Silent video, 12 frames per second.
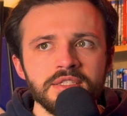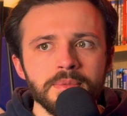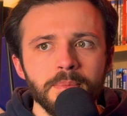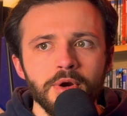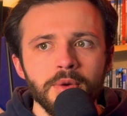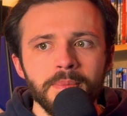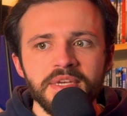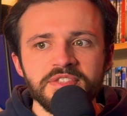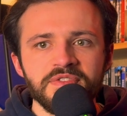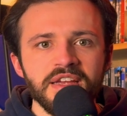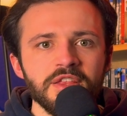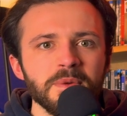their sense of
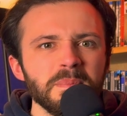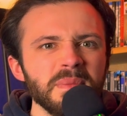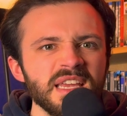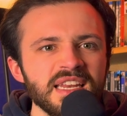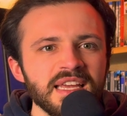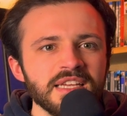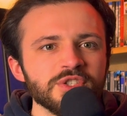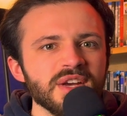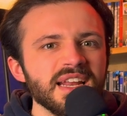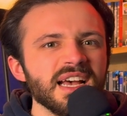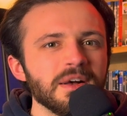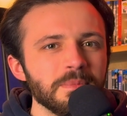purpose, find their meaning, and
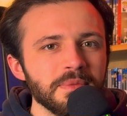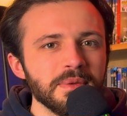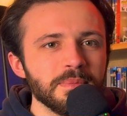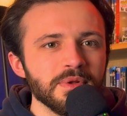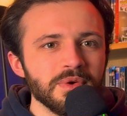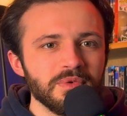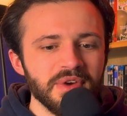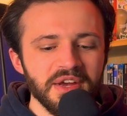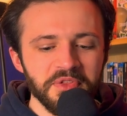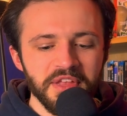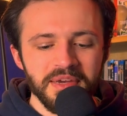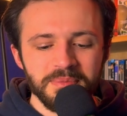try to help people
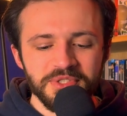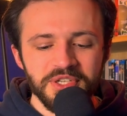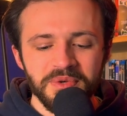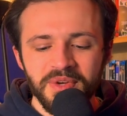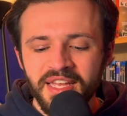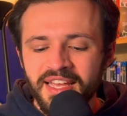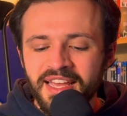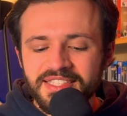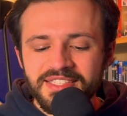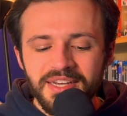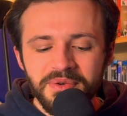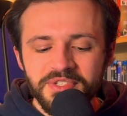around them. So
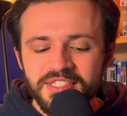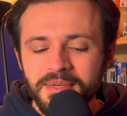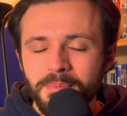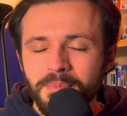it's so